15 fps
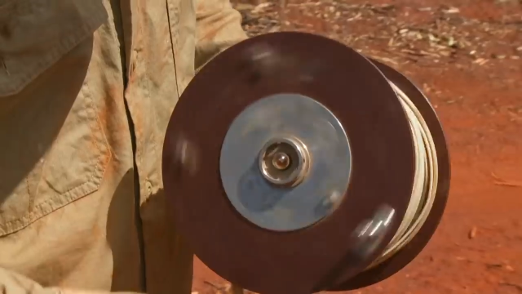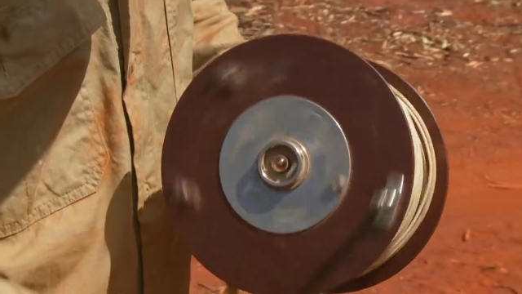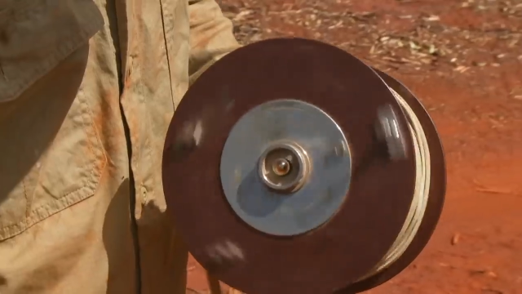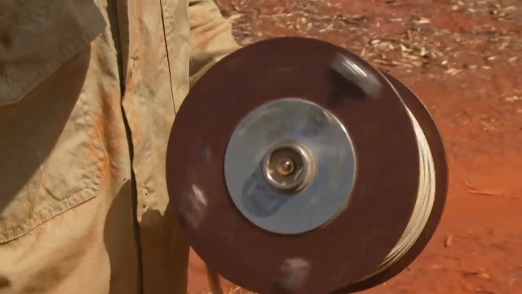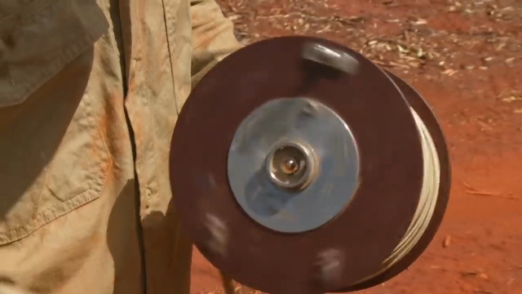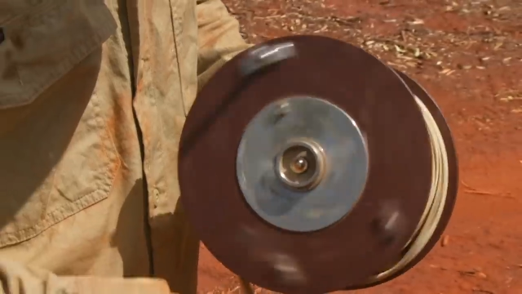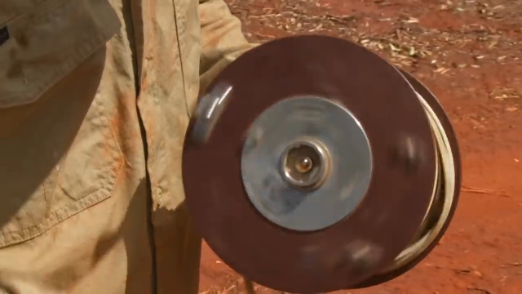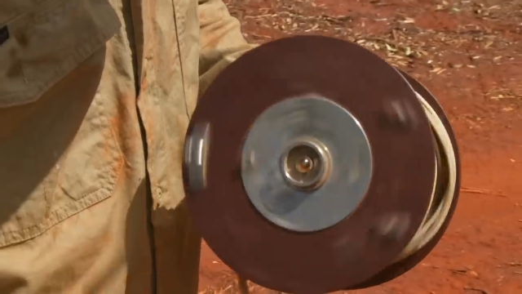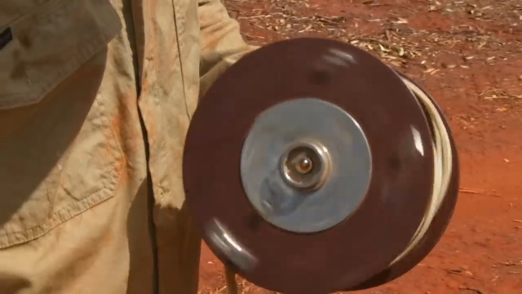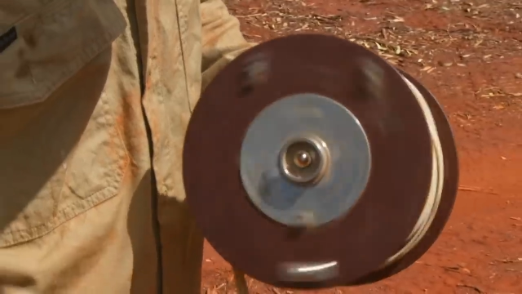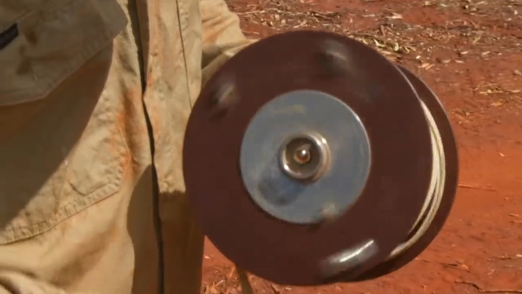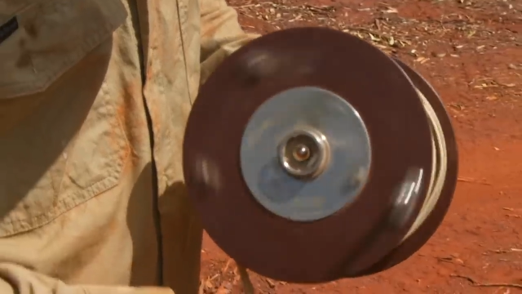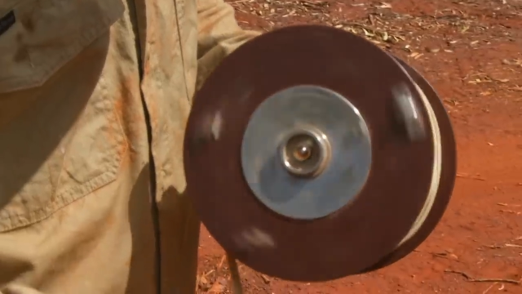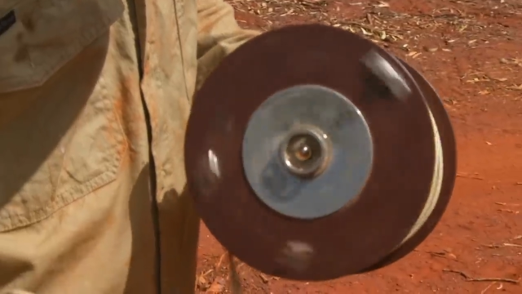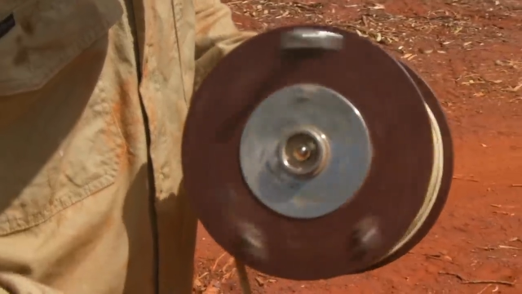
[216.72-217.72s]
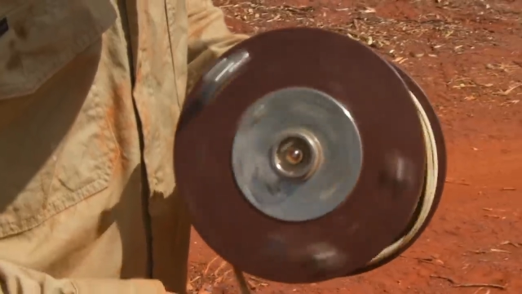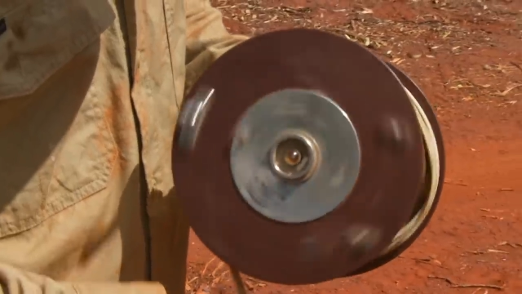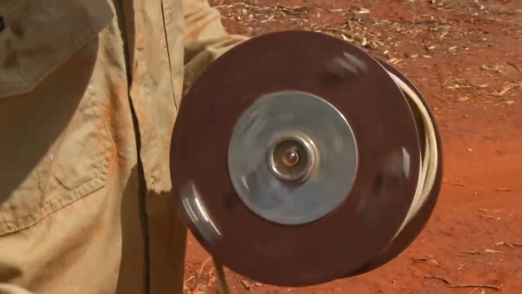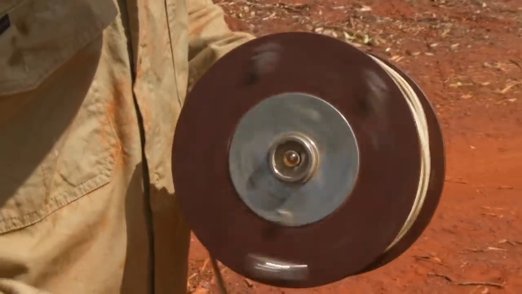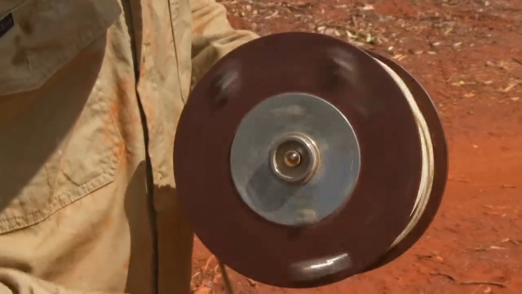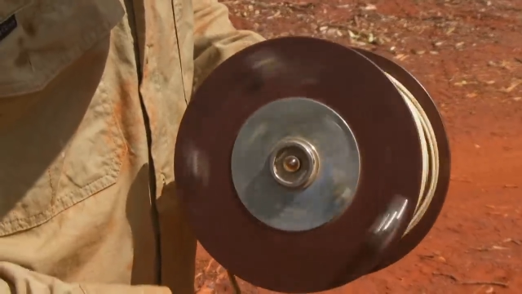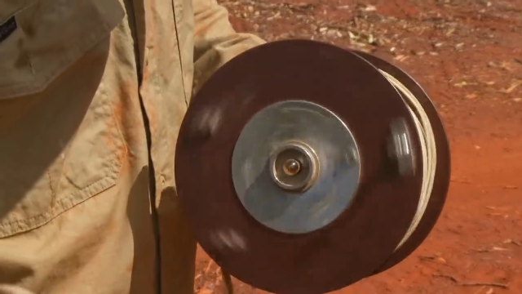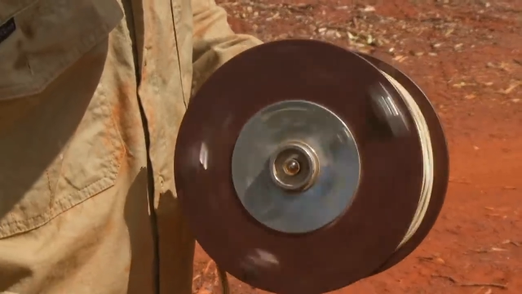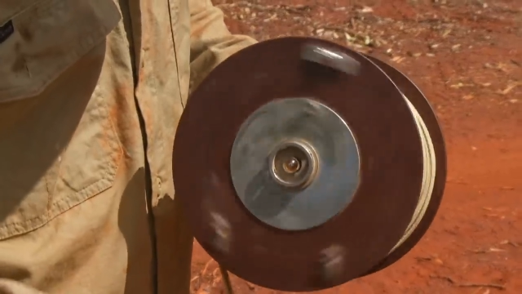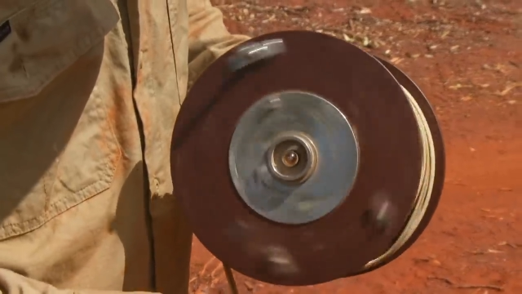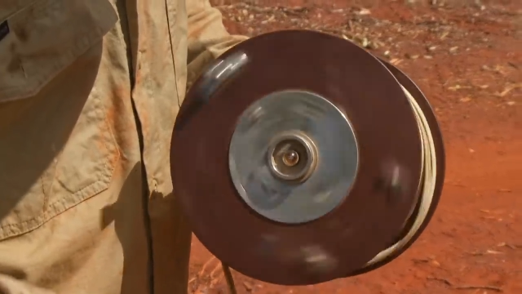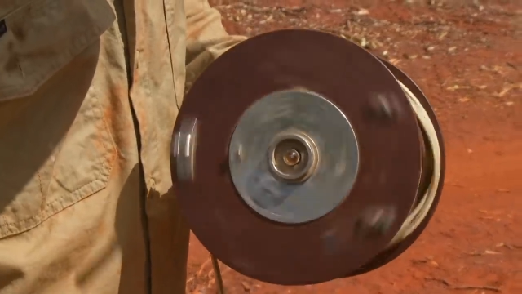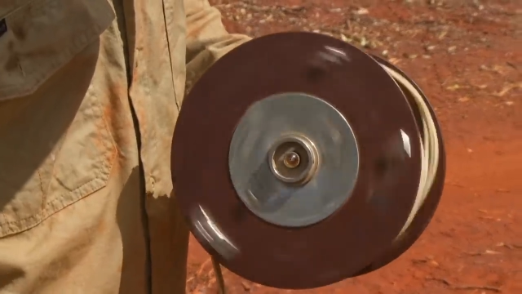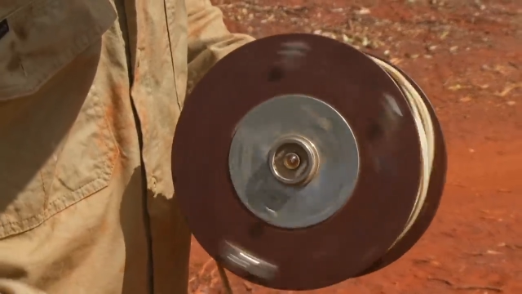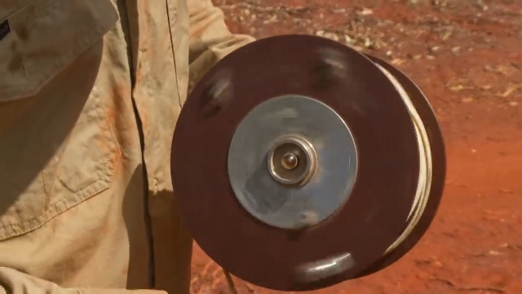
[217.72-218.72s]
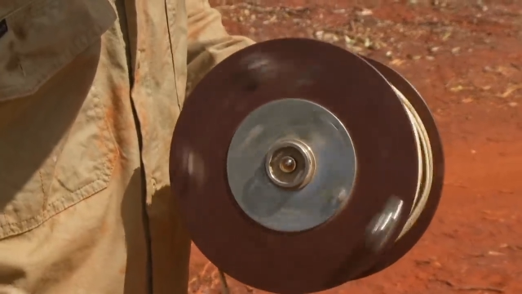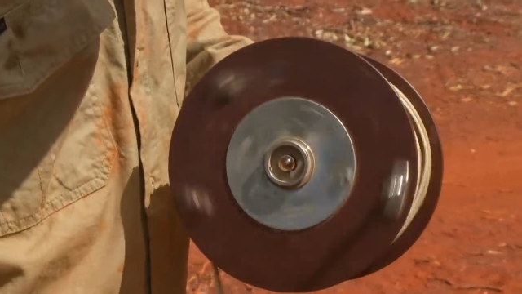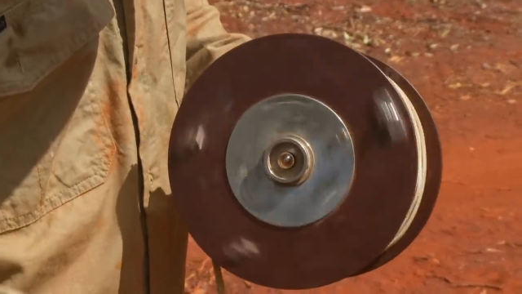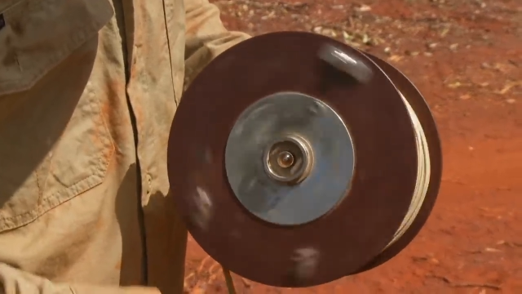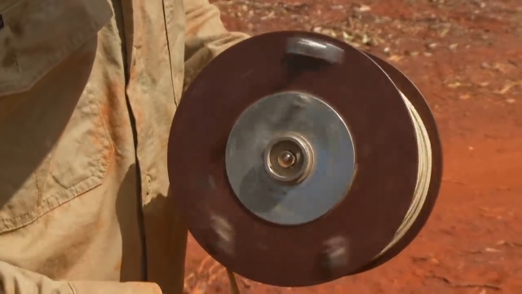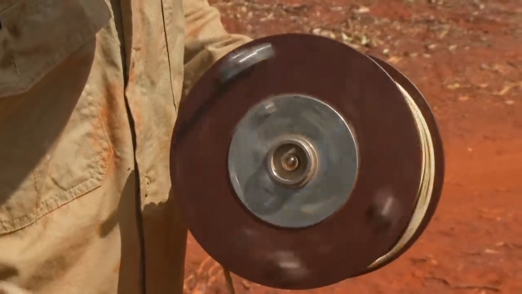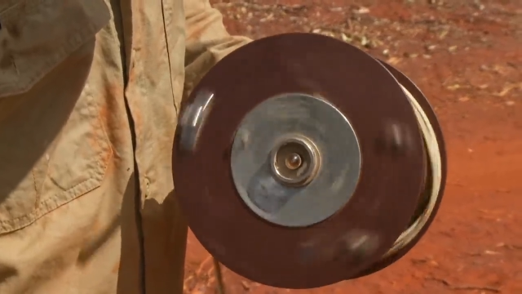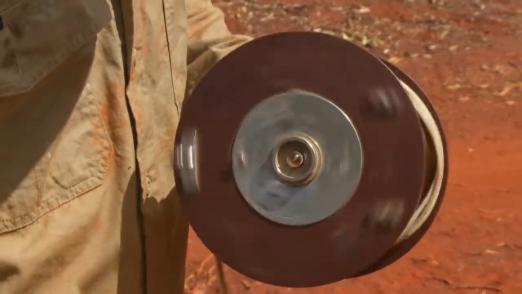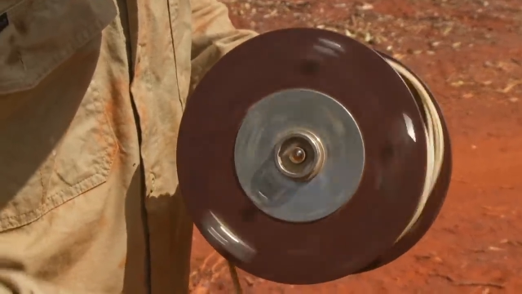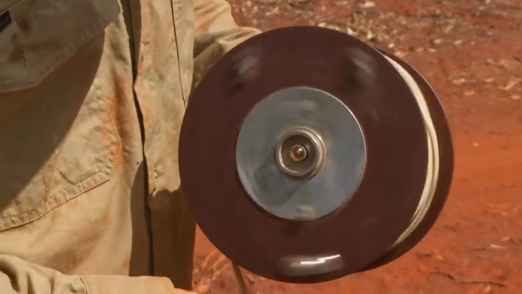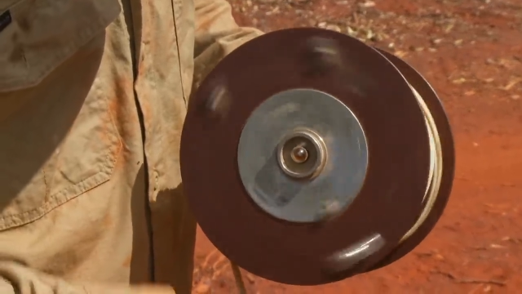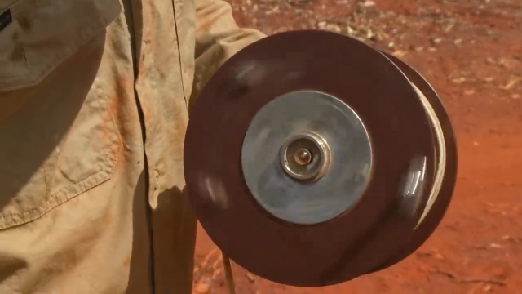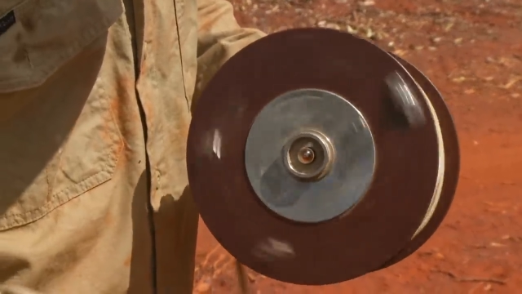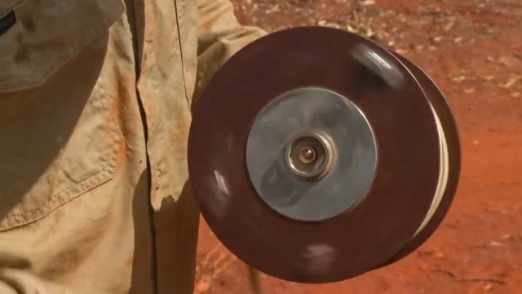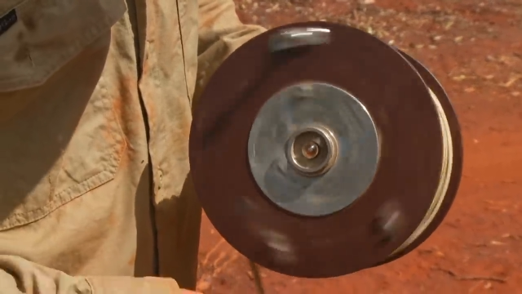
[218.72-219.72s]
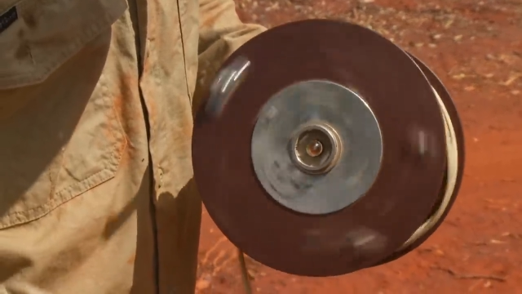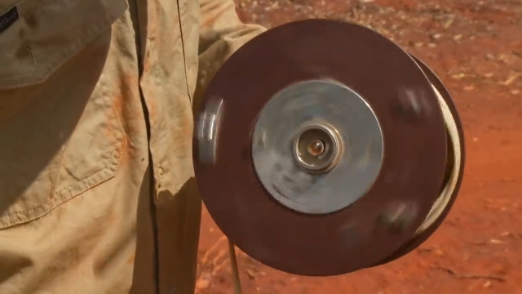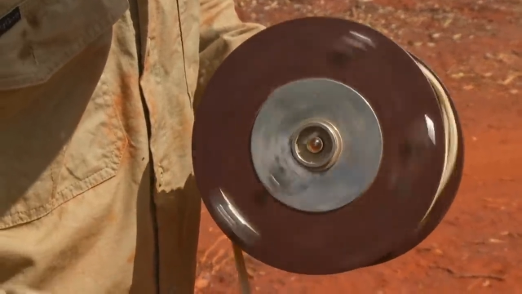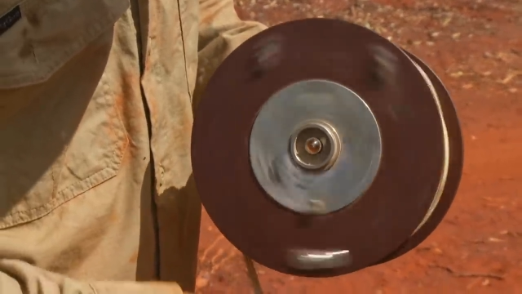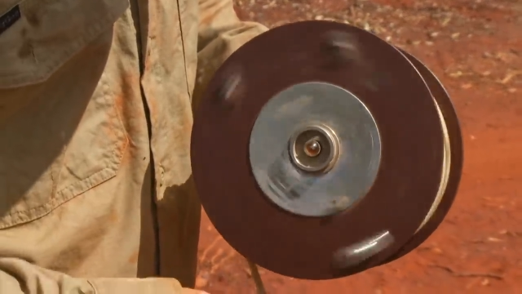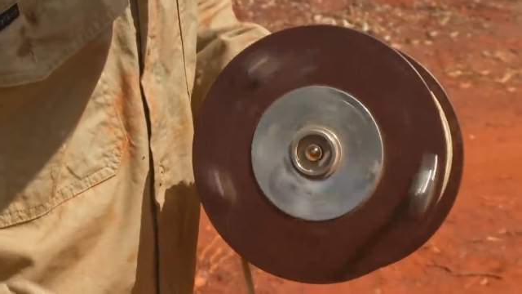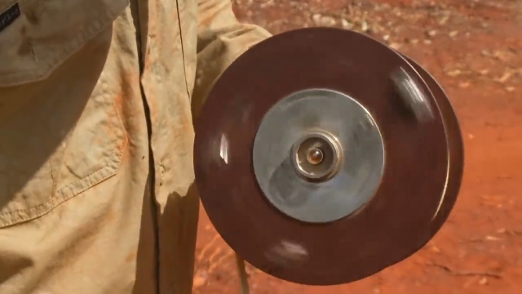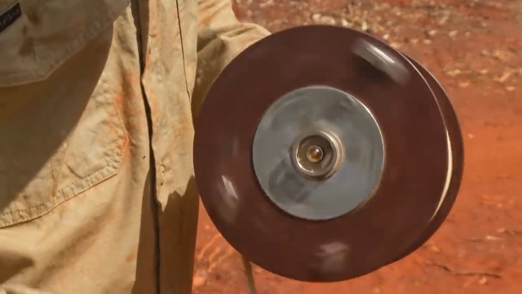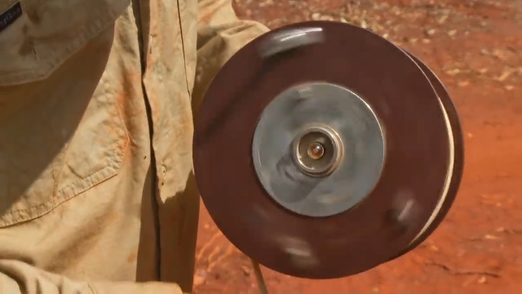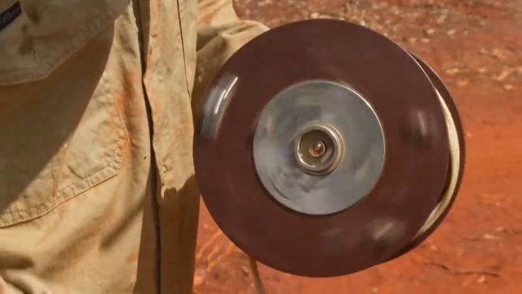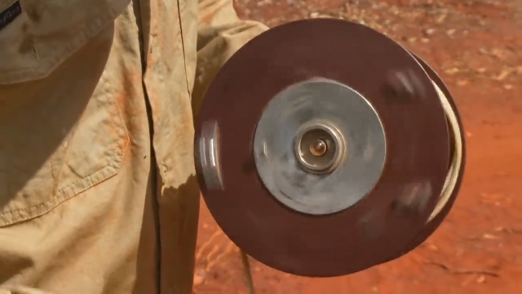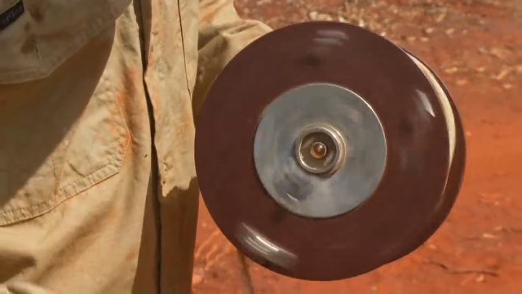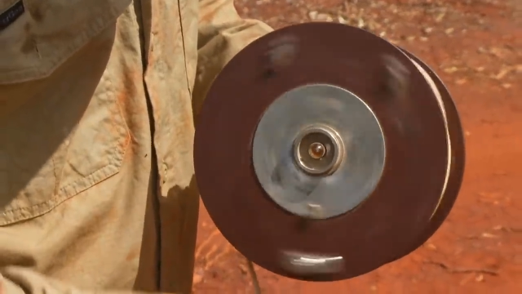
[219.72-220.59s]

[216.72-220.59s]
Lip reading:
[unreadable: no face in view]